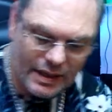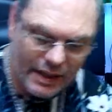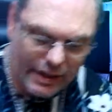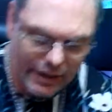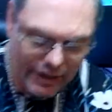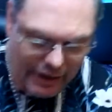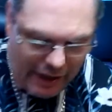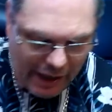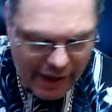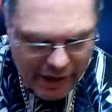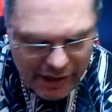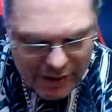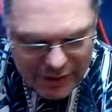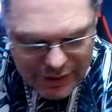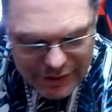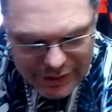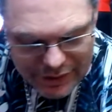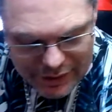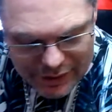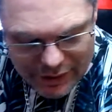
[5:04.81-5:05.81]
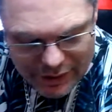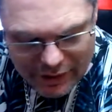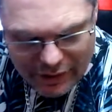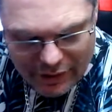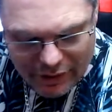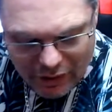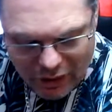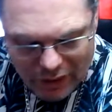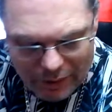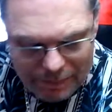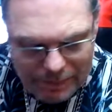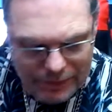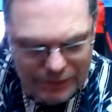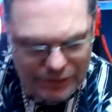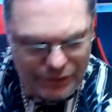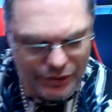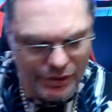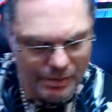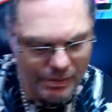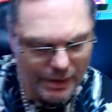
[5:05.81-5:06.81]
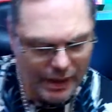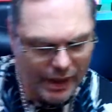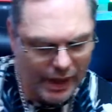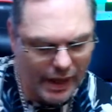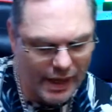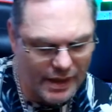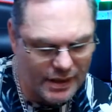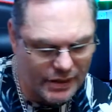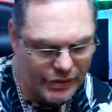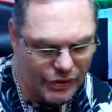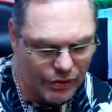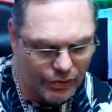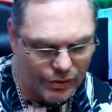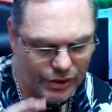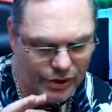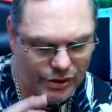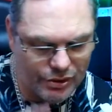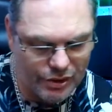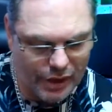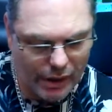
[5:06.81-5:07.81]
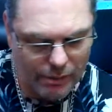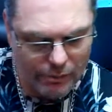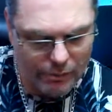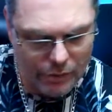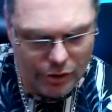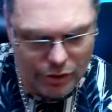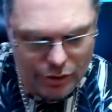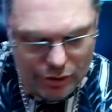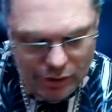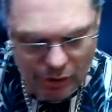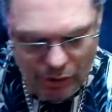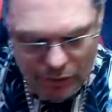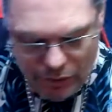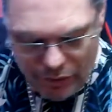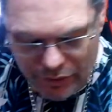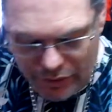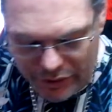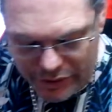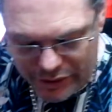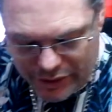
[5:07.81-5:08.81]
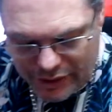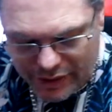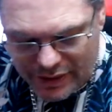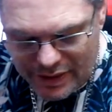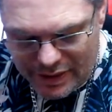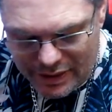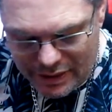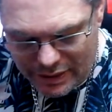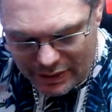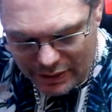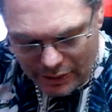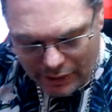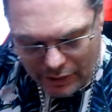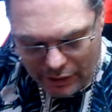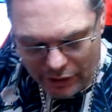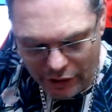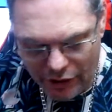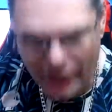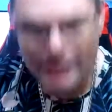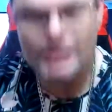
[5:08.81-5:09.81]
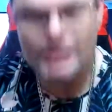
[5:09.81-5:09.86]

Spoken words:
and X. I presume the X has got the same controller as this. It